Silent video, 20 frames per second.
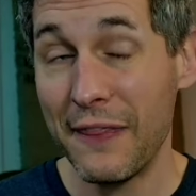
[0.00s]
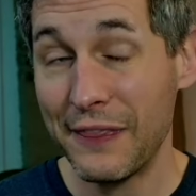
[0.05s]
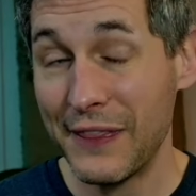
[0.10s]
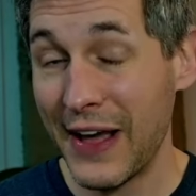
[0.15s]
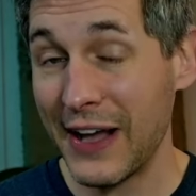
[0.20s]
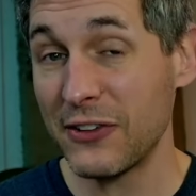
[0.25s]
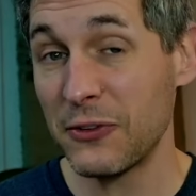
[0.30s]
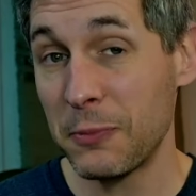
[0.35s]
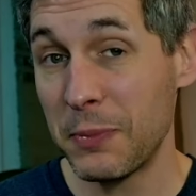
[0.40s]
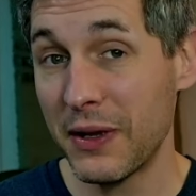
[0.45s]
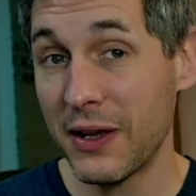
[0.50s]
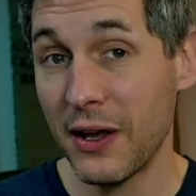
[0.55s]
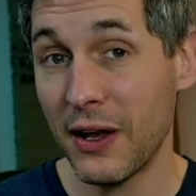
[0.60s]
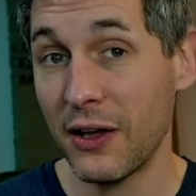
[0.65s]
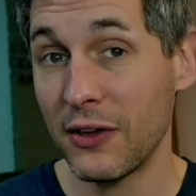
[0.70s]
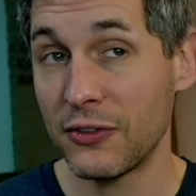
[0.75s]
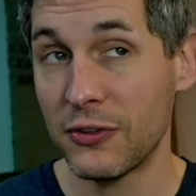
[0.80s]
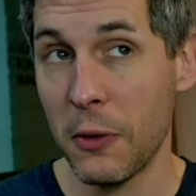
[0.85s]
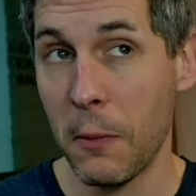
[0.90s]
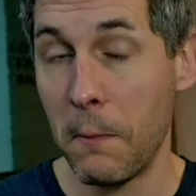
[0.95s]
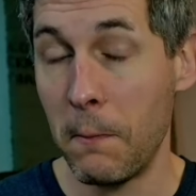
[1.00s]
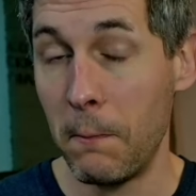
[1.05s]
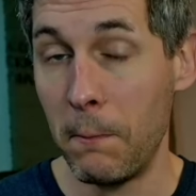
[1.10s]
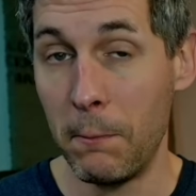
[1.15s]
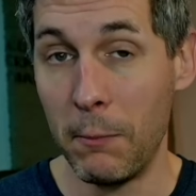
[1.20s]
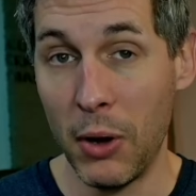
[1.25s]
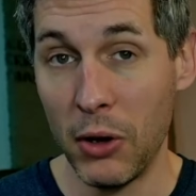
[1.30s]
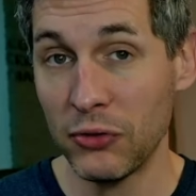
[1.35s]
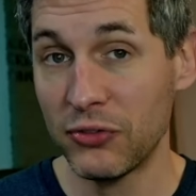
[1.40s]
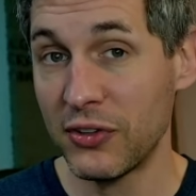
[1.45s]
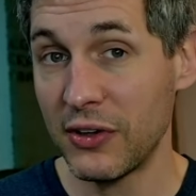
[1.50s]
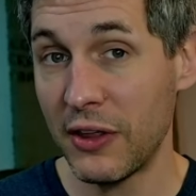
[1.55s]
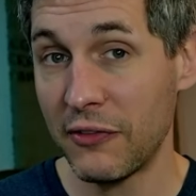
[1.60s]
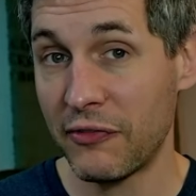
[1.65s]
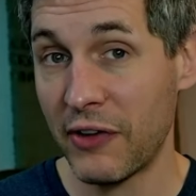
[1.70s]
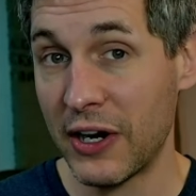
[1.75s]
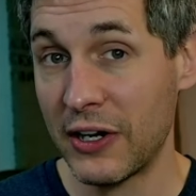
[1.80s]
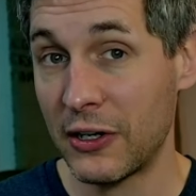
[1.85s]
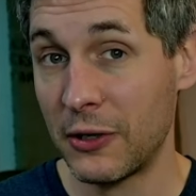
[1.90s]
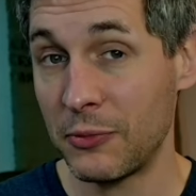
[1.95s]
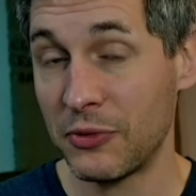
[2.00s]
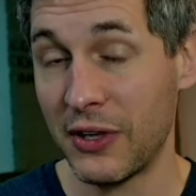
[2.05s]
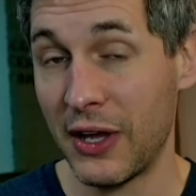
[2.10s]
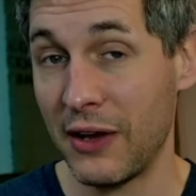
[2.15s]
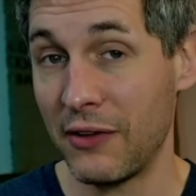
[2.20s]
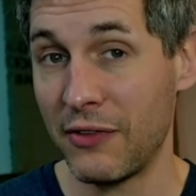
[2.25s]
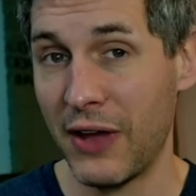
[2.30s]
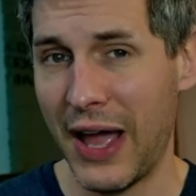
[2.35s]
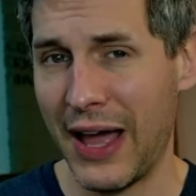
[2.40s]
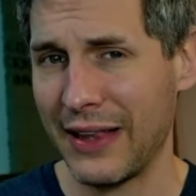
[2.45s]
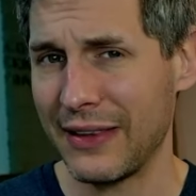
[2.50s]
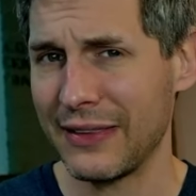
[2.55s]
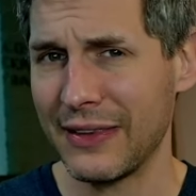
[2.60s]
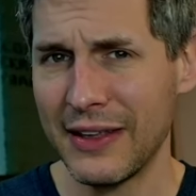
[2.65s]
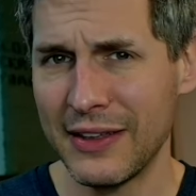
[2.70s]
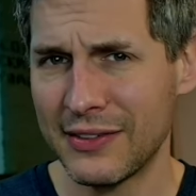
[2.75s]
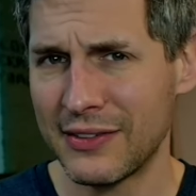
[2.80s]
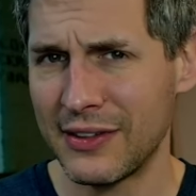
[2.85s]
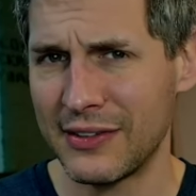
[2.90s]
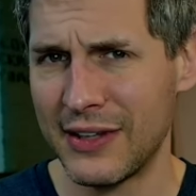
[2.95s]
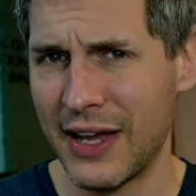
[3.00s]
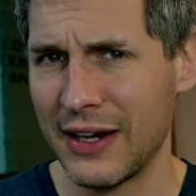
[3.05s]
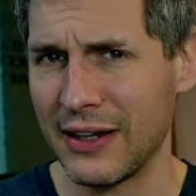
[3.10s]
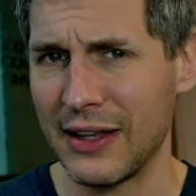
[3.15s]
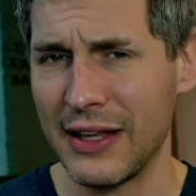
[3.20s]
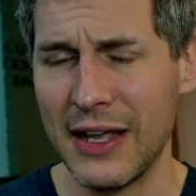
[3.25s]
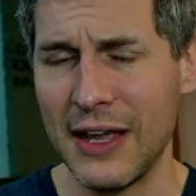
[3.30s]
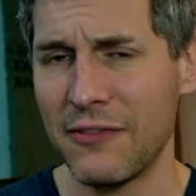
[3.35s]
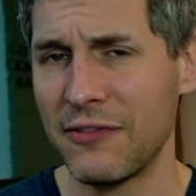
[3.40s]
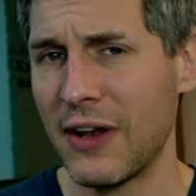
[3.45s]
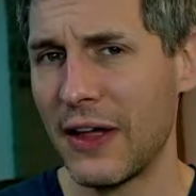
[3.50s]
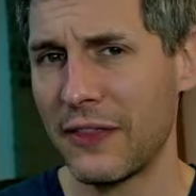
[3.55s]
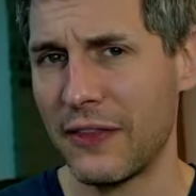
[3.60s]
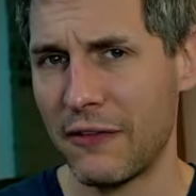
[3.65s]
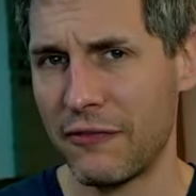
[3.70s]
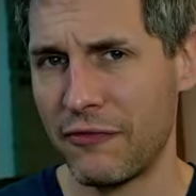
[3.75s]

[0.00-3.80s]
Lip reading: That's because most of the firearms have at least the deadly, if not the